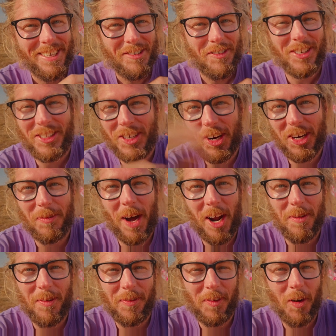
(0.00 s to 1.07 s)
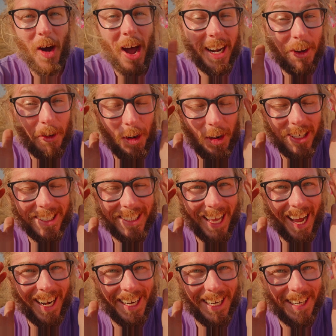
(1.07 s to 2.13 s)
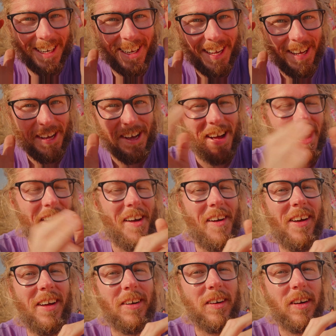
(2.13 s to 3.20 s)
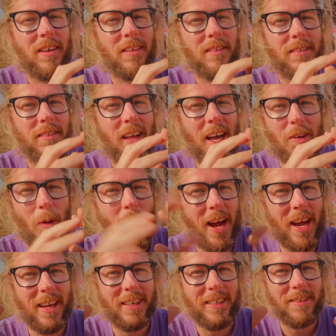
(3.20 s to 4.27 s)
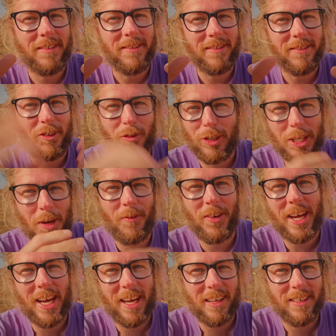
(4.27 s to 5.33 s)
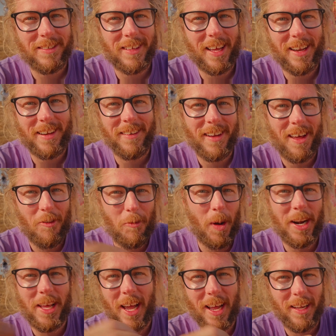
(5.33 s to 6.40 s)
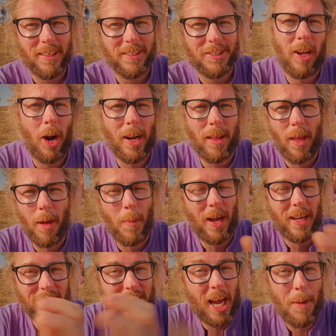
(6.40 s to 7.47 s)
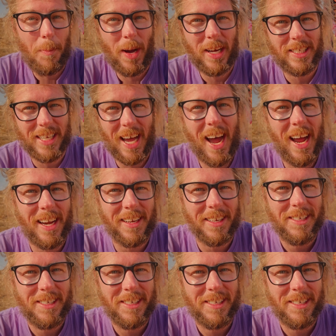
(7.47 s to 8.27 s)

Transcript: We talked about it before. I don't understand it. Like, why do something else than everybody else? A lot of them are side by side.